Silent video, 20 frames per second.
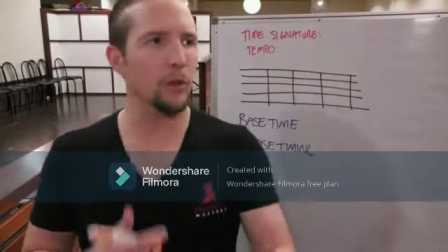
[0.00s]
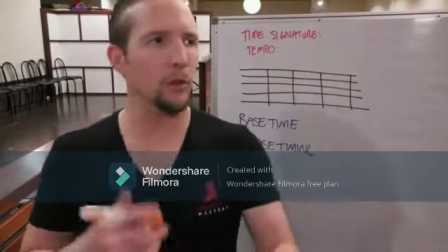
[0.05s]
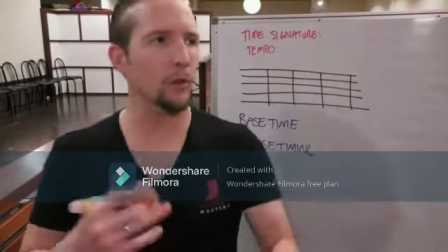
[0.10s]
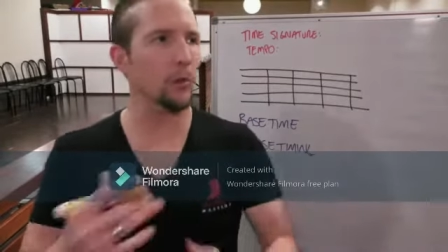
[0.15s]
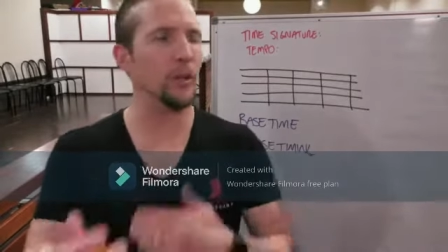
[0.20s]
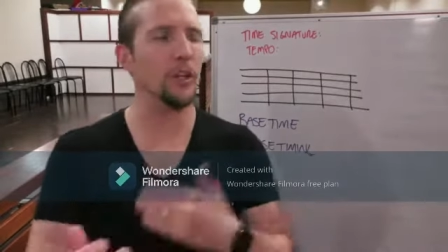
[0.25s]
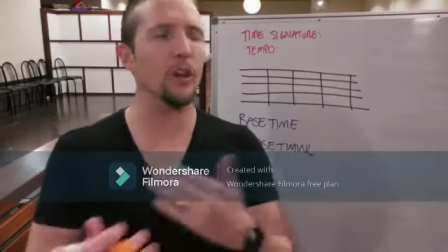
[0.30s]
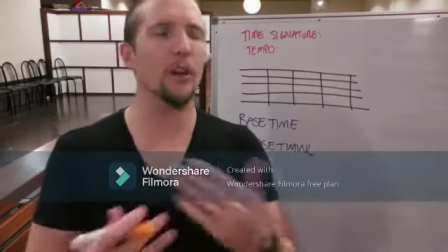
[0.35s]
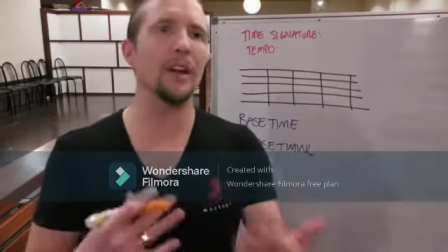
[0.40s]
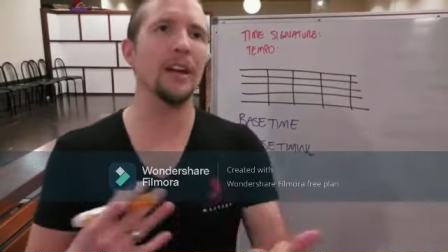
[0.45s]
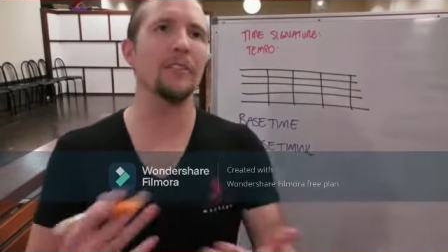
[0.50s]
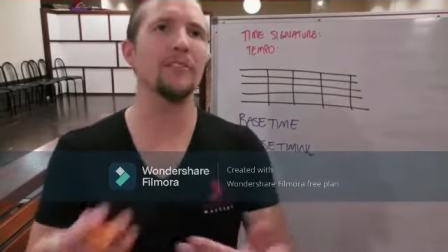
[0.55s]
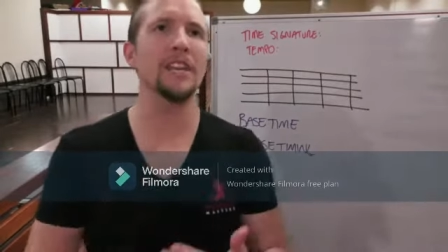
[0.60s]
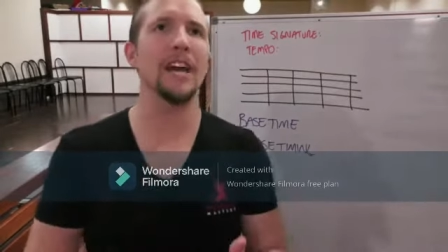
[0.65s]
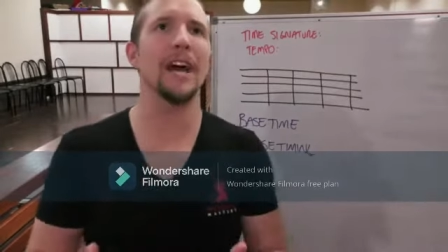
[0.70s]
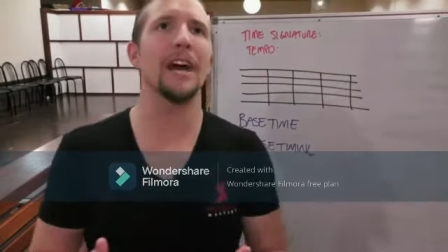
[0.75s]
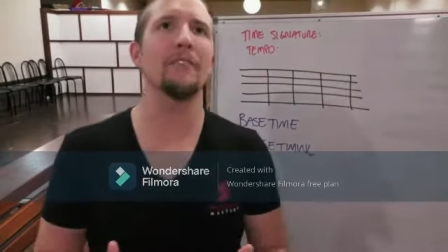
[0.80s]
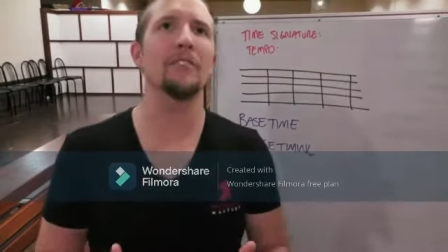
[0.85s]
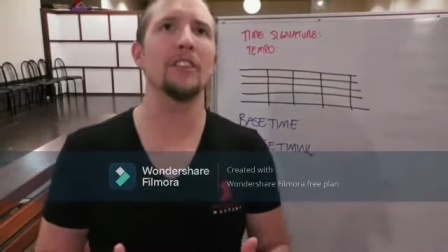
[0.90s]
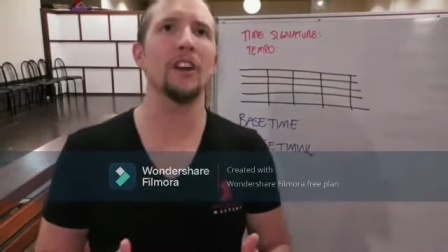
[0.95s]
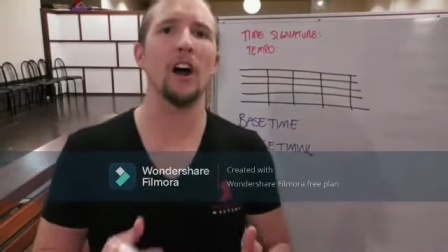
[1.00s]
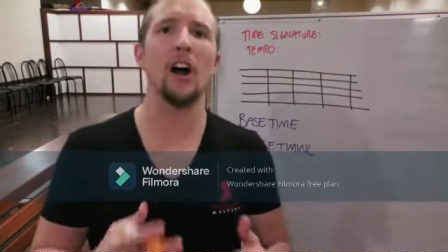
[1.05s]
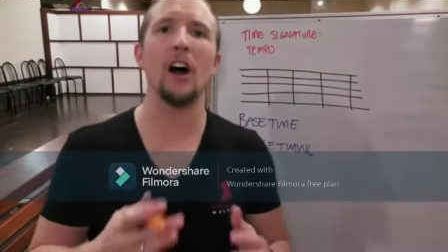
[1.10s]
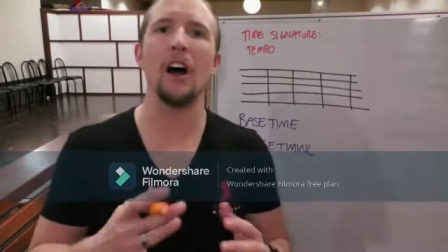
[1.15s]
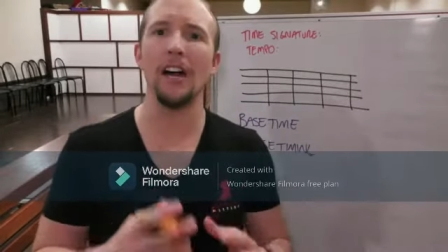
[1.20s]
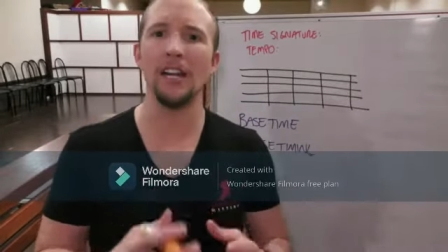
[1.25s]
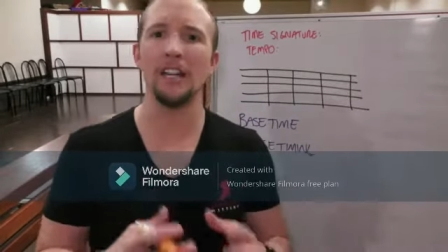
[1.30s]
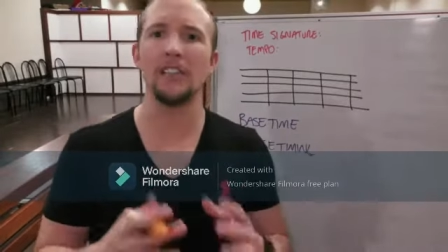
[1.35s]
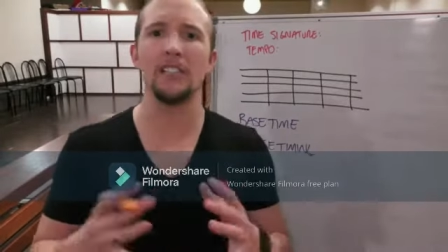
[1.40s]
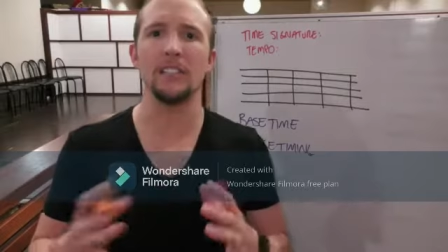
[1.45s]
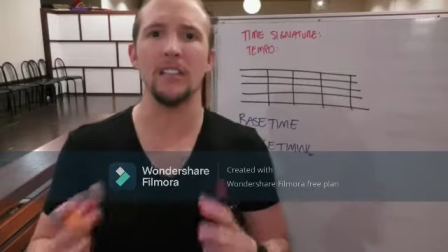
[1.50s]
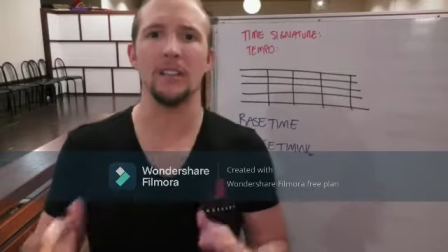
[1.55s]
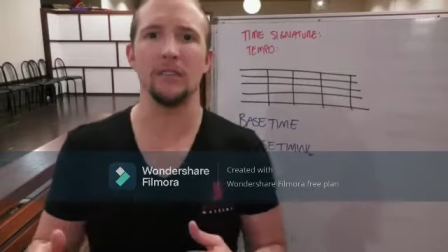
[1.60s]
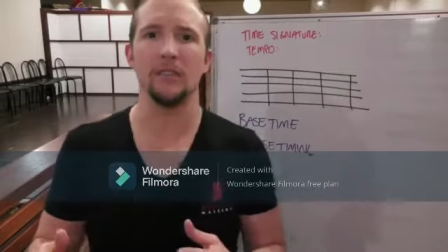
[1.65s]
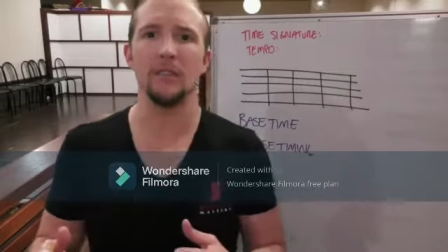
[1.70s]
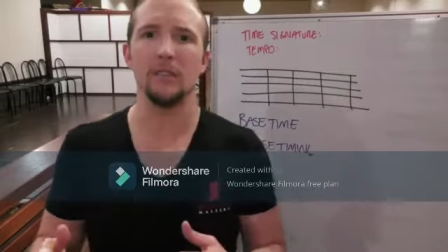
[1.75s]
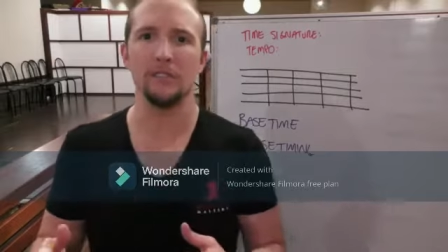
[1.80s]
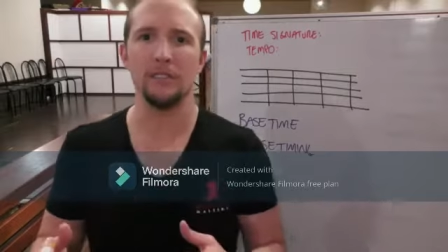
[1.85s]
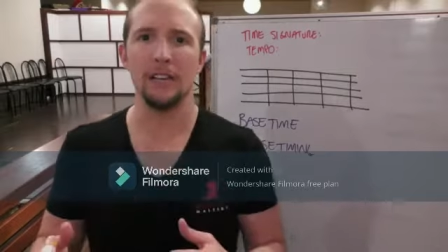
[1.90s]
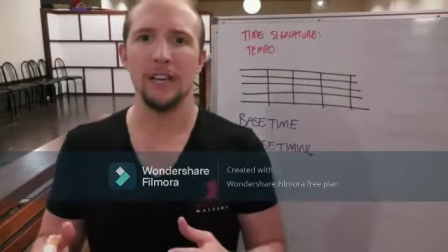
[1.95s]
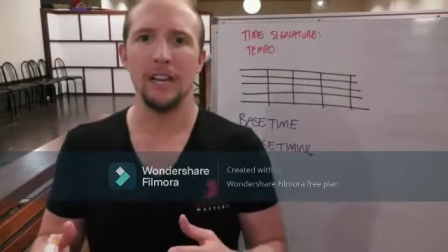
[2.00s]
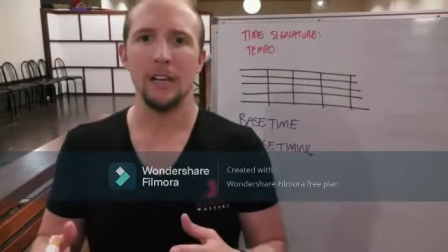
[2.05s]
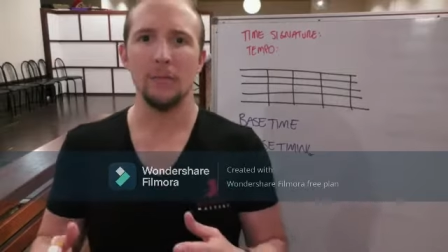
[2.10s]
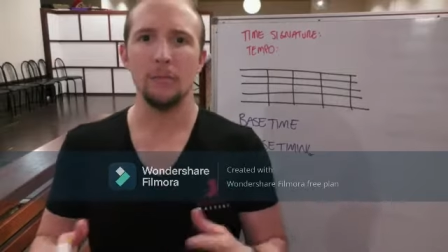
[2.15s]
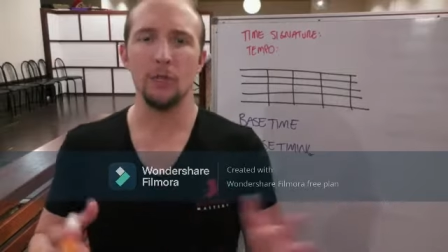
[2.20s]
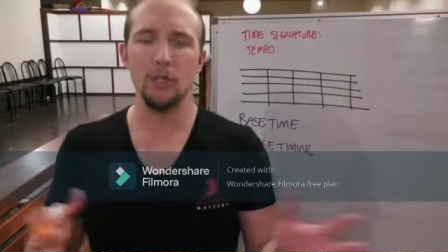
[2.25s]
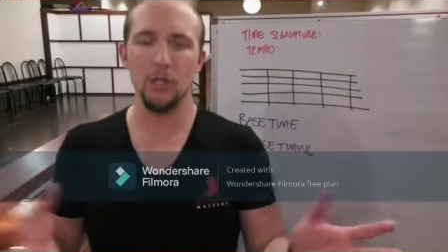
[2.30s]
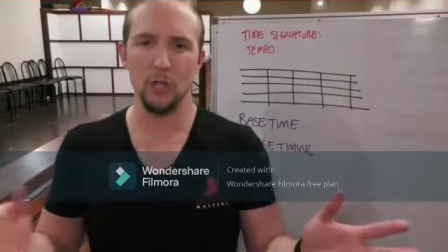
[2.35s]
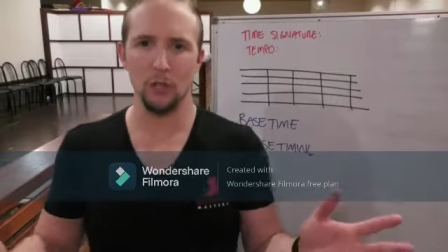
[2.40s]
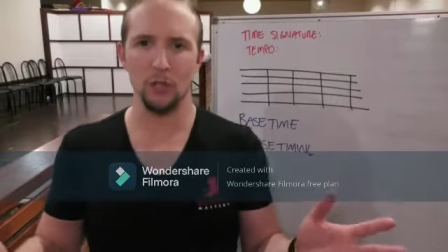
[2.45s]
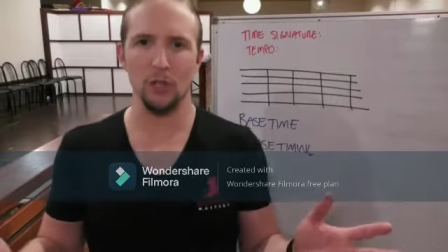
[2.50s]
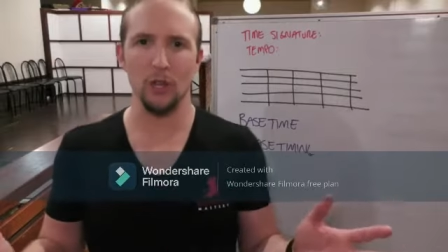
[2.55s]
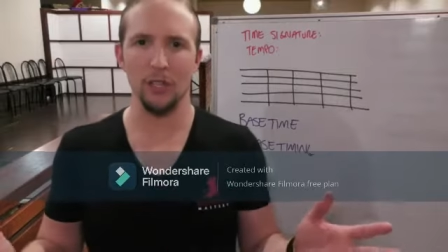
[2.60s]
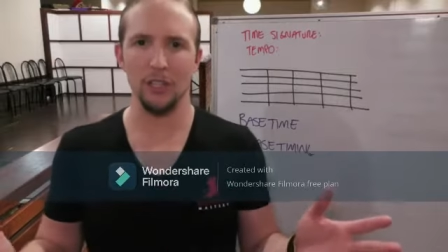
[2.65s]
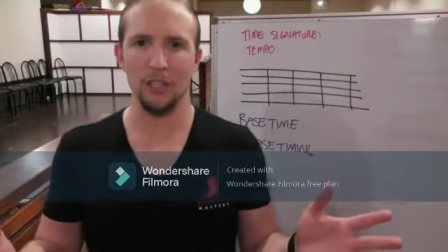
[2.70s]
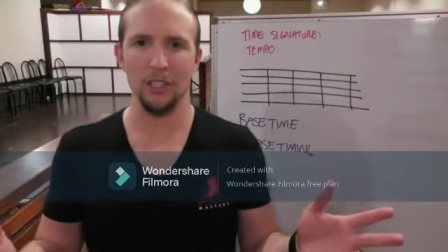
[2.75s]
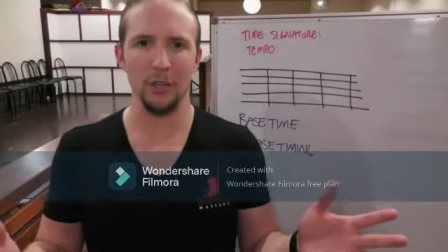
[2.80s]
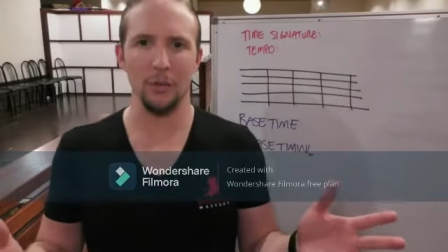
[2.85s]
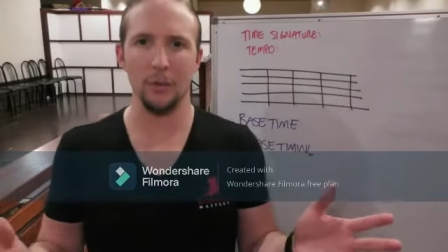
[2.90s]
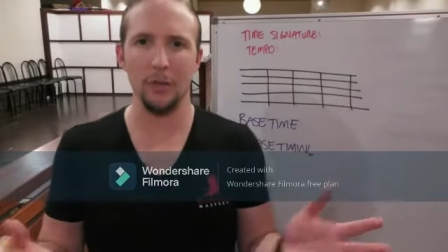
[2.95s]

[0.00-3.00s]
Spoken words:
Look, we don't have to have the highest level of musical knowledge.